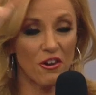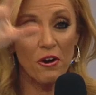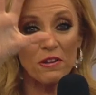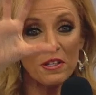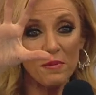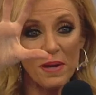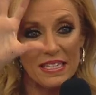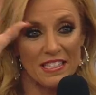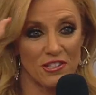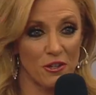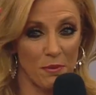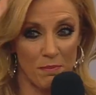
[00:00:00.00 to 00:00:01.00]
hardly wait to
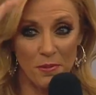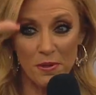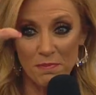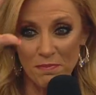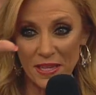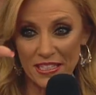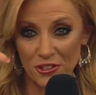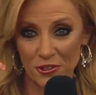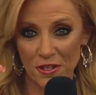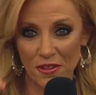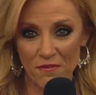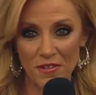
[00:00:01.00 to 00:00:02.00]
start putting pictures
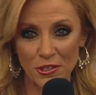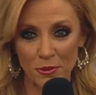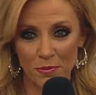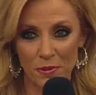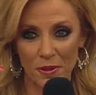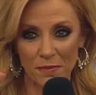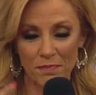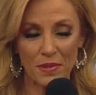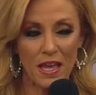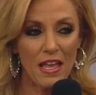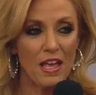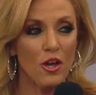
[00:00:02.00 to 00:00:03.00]
on the vision board.
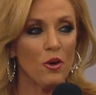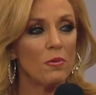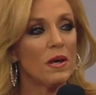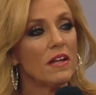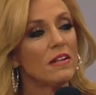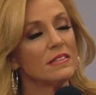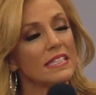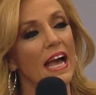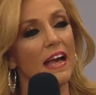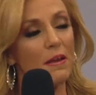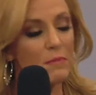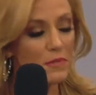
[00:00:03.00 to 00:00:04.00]
Well,
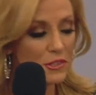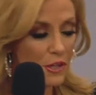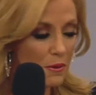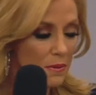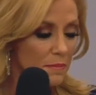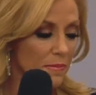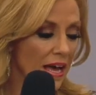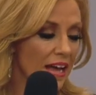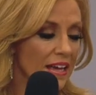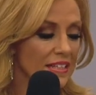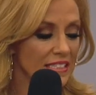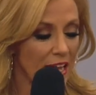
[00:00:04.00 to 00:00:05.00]
time was going
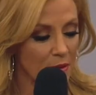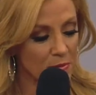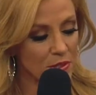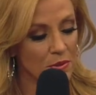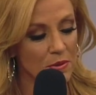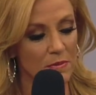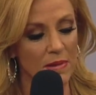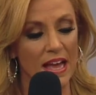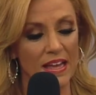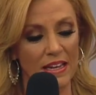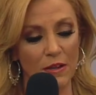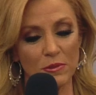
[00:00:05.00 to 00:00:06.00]
by, time was going by,
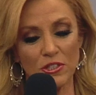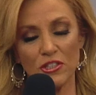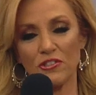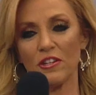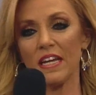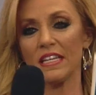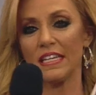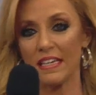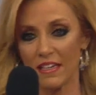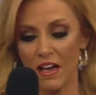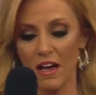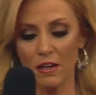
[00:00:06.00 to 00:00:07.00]
and I was just trying to get
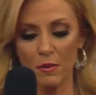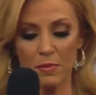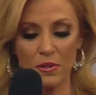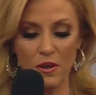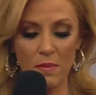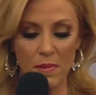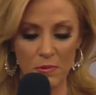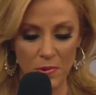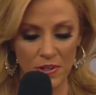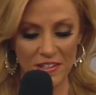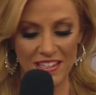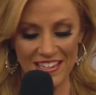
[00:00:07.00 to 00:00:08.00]
caught up on all my
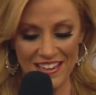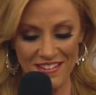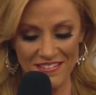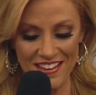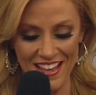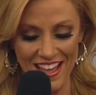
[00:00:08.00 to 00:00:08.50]
work, you know.